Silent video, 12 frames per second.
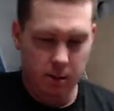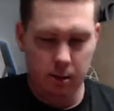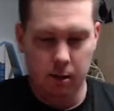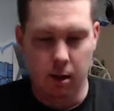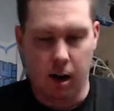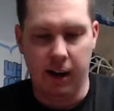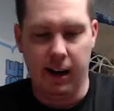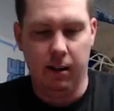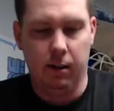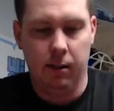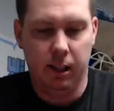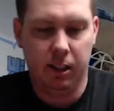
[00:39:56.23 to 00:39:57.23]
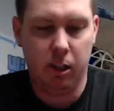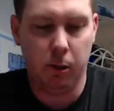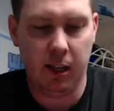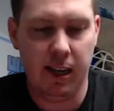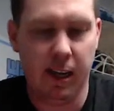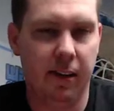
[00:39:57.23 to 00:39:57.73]
All right, let's go with
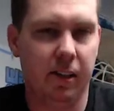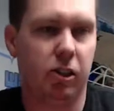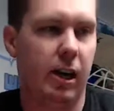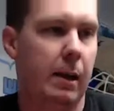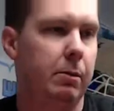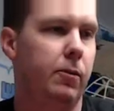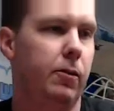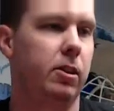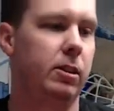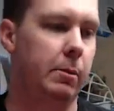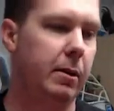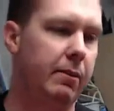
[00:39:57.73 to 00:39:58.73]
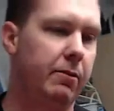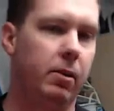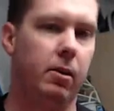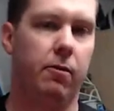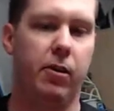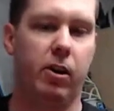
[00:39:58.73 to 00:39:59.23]
the uh, the straps first. I'm gonna have to
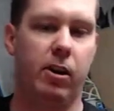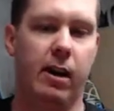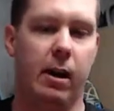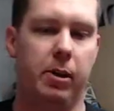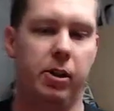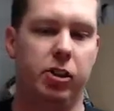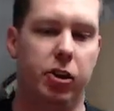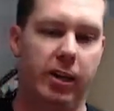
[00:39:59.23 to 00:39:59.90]
figure out how I'm gonna show you guys